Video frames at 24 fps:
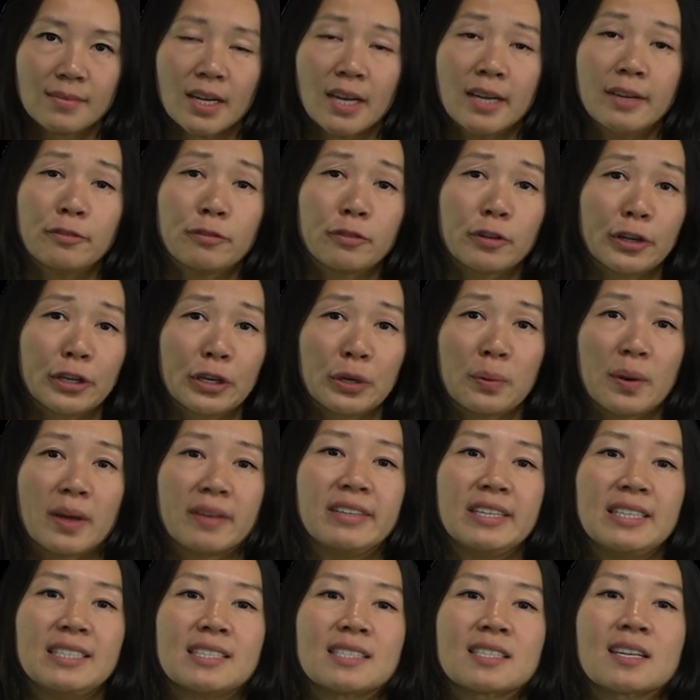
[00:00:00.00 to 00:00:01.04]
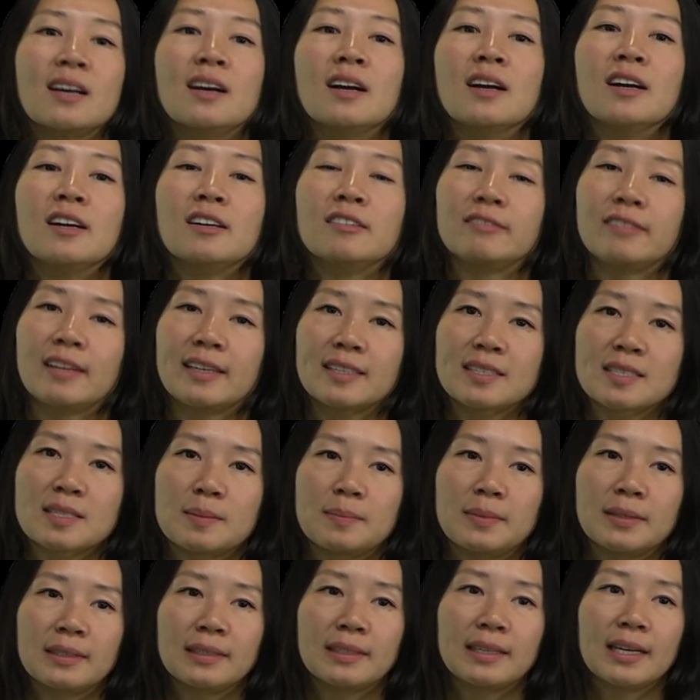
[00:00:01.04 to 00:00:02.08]
And for UAVs, flight
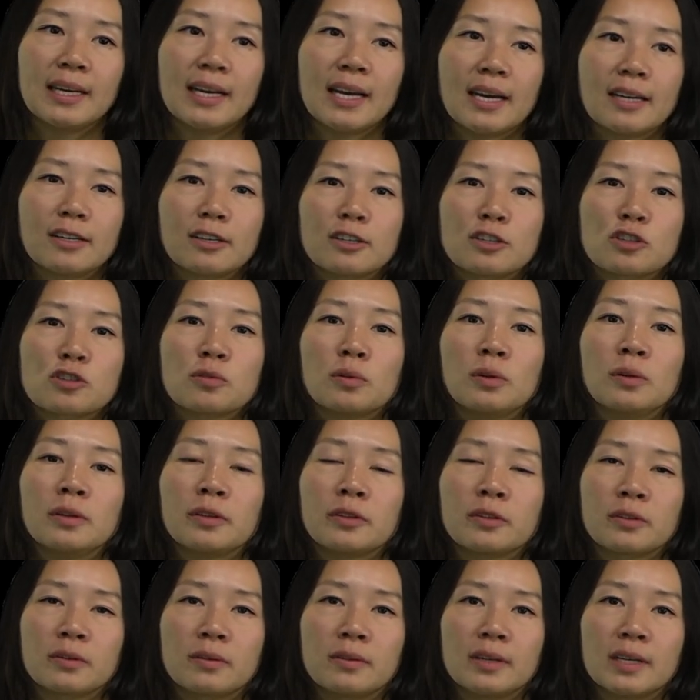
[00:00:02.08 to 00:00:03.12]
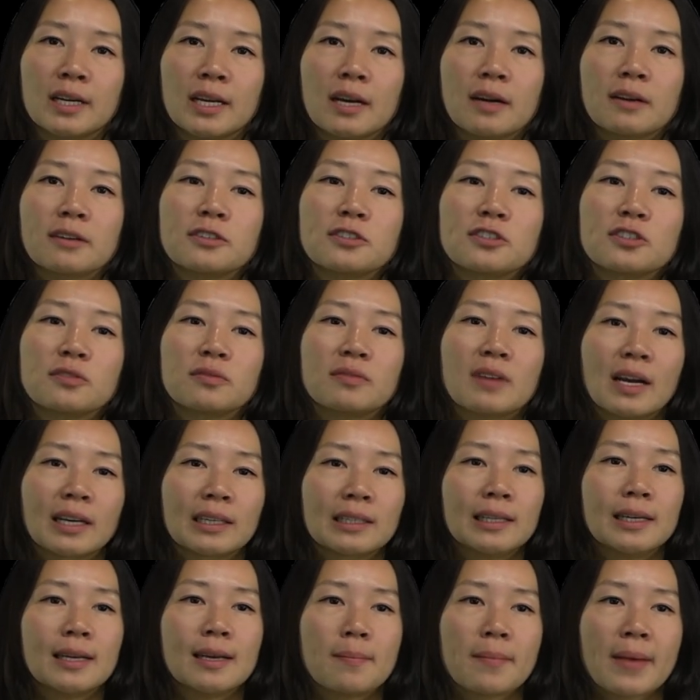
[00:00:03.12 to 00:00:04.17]
stability and control authority are
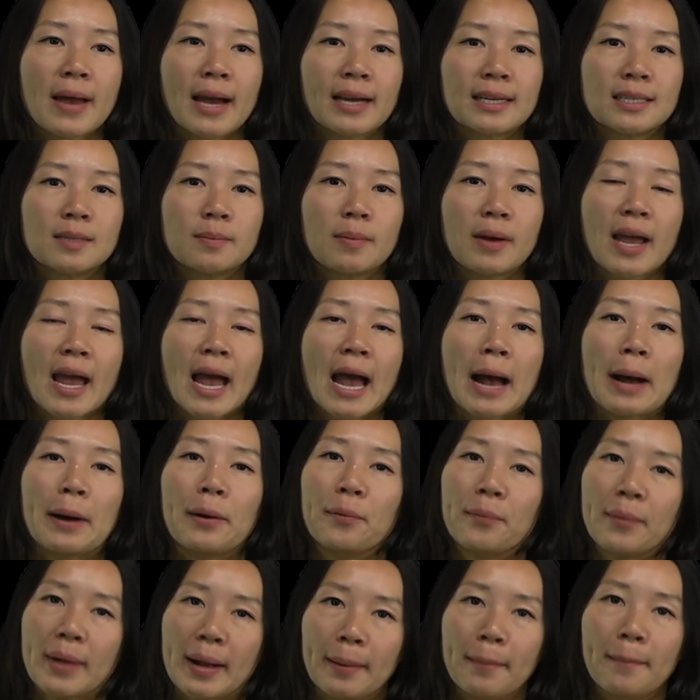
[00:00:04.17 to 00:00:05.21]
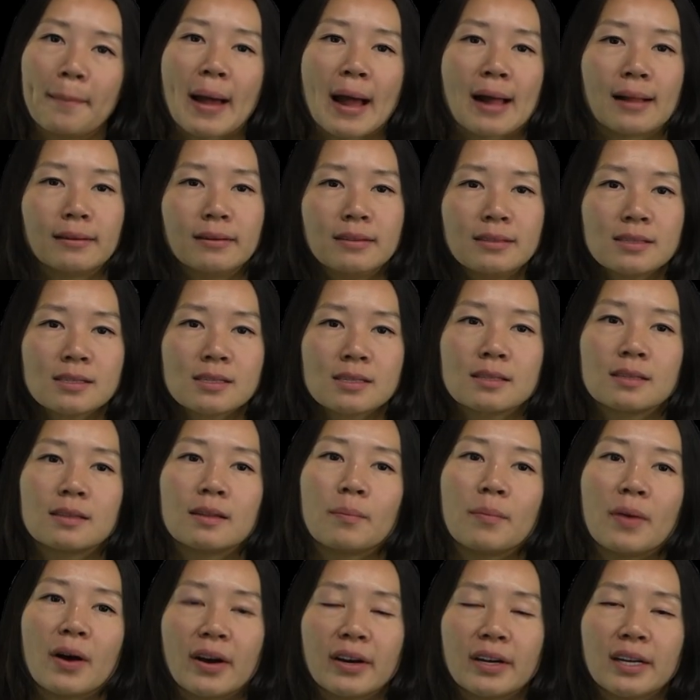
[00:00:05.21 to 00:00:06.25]
directly impacted by how well balanced the
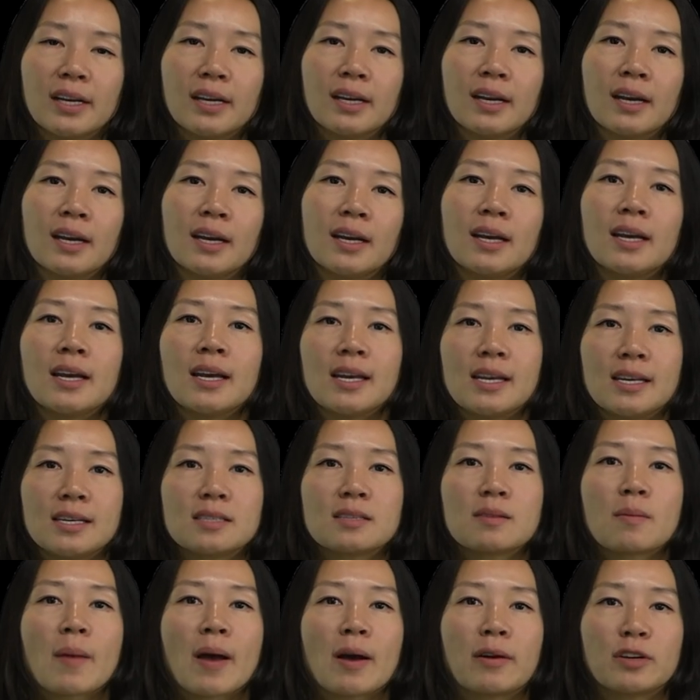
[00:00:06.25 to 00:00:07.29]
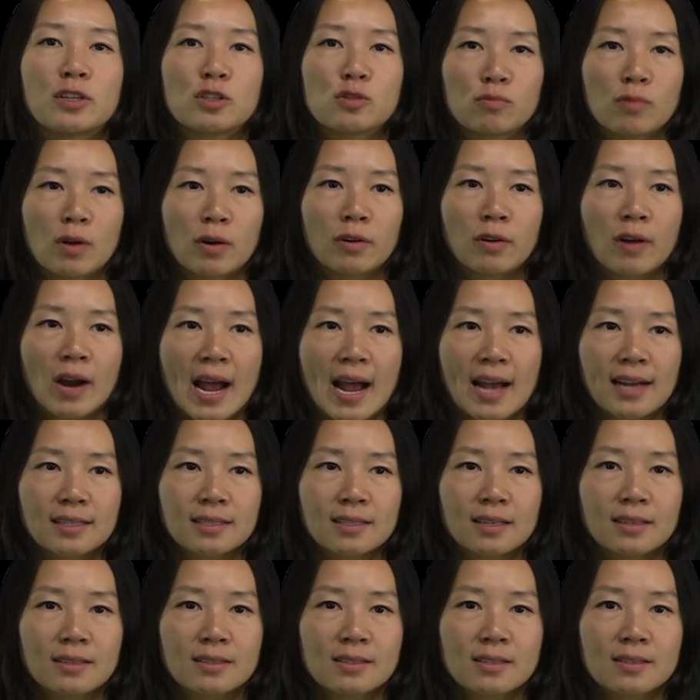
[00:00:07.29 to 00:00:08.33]
body is about its rotor
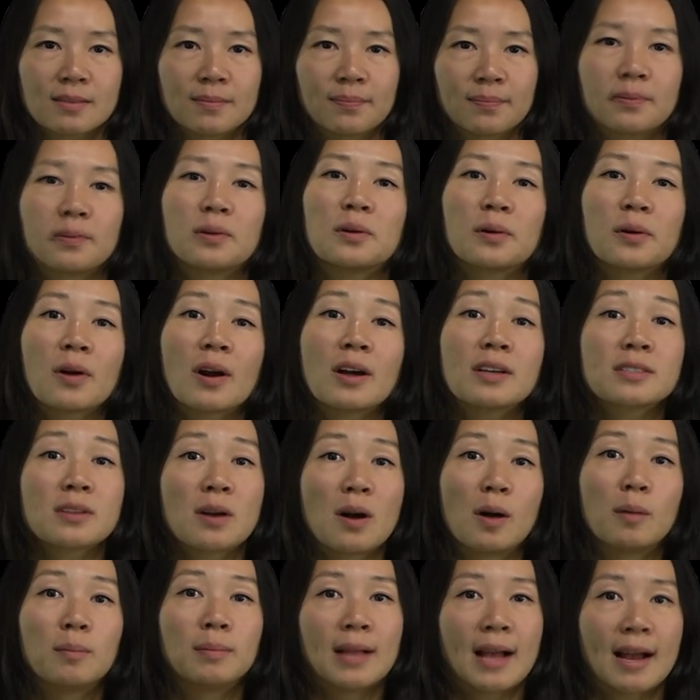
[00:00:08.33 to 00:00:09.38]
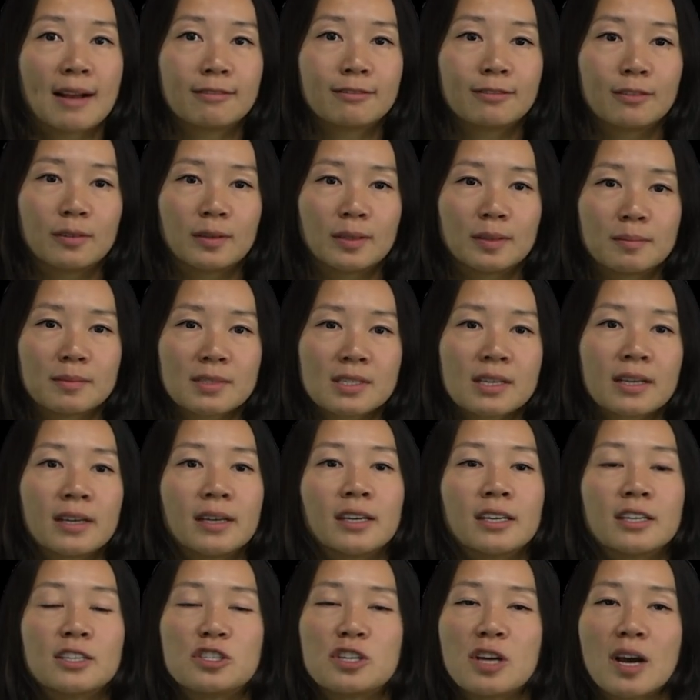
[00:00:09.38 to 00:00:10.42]
axis. So across all platforms,
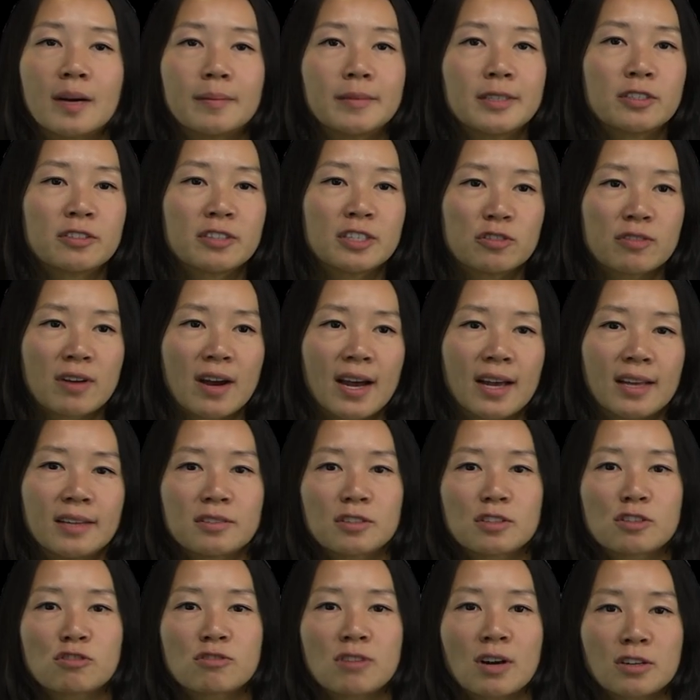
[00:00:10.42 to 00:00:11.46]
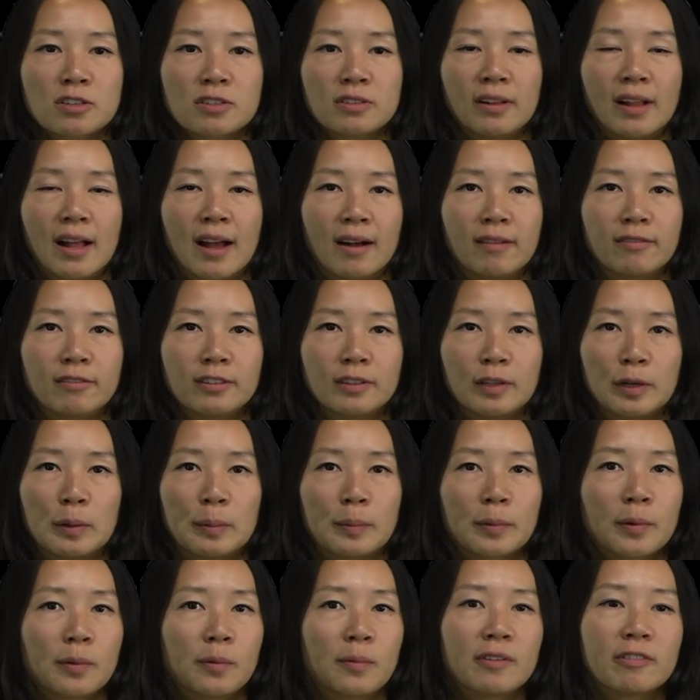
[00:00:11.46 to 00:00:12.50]
geometry drives the structural
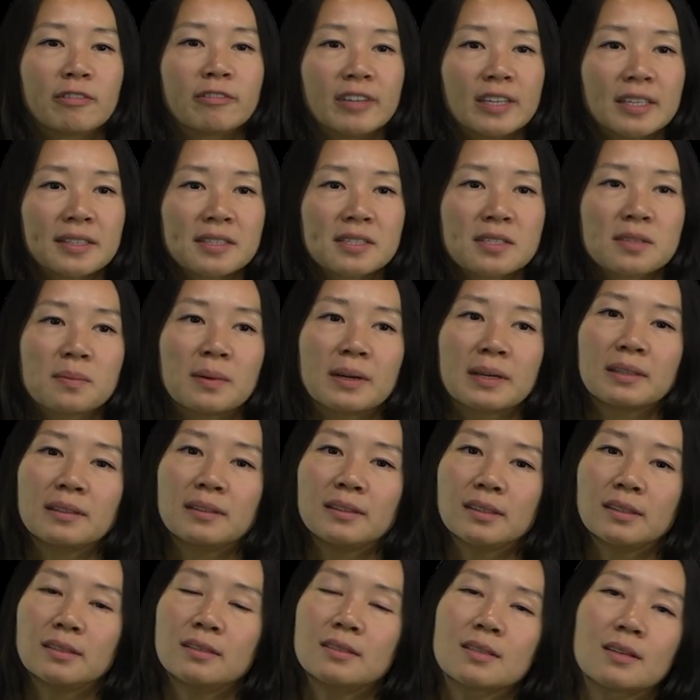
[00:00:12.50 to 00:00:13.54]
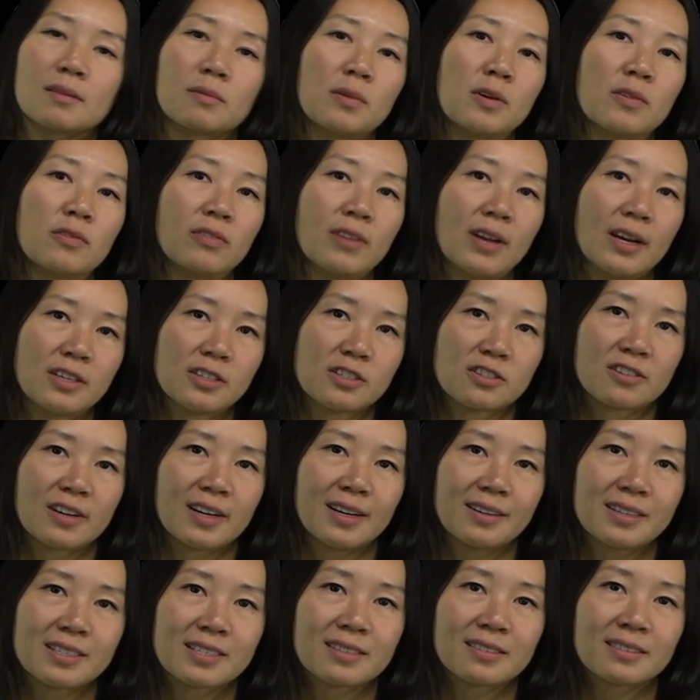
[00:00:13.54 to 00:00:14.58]
envelope, what fits, what clears, and what flies straight.